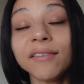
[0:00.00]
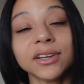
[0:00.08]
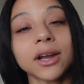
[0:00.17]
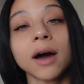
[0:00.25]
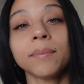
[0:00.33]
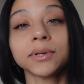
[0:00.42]

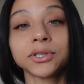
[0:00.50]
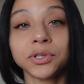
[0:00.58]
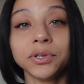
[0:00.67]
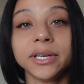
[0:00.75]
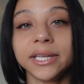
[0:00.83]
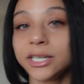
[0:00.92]

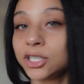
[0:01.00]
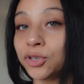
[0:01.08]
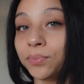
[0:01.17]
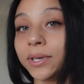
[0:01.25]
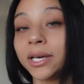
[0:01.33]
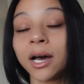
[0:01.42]
opportunity to
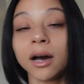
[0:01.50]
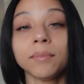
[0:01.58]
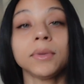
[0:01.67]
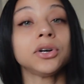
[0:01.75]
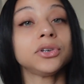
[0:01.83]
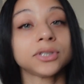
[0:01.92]

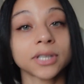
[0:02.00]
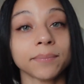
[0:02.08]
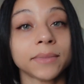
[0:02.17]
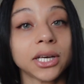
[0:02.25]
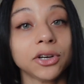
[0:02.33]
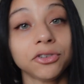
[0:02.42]
become
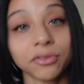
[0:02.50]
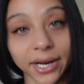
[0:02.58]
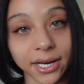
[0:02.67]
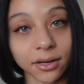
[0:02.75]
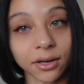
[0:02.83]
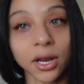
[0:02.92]
something
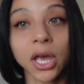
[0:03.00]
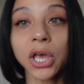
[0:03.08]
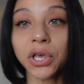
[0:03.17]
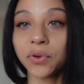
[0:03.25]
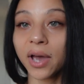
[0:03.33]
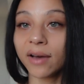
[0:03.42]
greater.
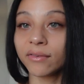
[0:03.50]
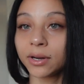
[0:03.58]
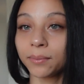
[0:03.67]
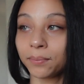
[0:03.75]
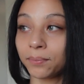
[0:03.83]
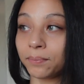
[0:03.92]
You have
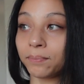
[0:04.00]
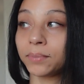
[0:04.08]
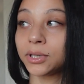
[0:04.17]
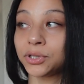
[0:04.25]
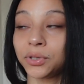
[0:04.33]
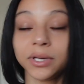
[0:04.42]
an
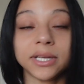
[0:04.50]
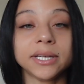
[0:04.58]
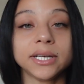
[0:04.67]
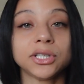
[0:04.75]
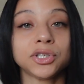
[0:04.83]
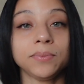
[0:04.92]

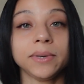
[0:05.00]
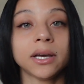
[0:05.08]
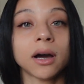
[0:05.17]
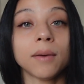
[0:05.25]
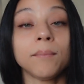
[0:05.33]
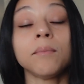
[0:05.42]
opportunity to
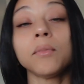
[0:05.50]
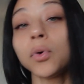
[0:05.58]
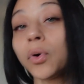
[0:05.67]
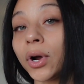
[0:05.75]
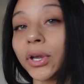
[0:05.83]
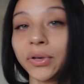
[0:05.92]
become
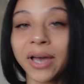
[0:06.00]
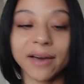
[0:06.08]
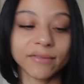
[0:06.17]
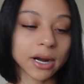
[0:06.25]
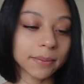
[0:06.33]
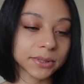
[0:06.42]
more. You
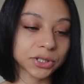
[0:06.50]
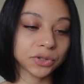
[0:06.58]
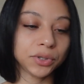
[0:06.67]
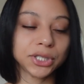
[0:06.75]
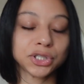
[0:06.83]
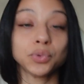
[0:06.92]
have an
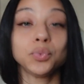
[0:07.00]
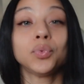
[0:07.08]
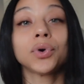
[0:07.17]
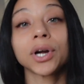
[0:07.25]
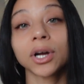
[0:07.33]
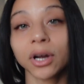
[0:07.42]
opportunity to
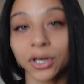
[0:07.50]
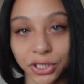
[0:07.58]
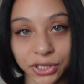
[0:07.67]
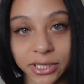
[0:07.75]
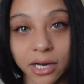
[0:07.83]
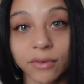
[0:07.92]
work on
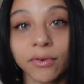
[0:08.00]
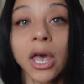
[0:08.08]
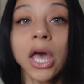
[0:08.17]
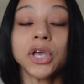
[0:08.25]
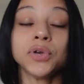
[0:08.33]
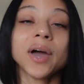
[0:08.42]

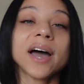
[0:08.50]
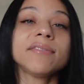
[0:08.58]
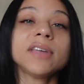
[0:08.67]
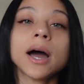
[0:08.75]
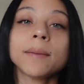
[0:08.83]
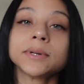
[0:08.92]
yourself. You have
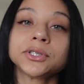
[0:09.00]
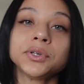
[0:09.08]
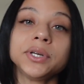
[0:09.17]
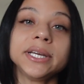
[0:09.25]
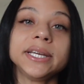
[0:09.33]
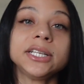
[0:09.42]
the
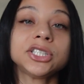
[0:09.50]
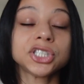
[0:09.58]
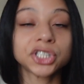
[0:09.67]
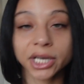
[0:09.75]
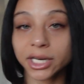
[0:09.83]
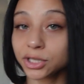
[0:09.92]
opportunity to
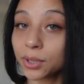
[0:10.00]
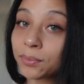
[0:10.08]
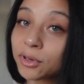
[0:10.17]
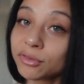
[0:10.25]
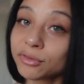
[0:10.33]
change up your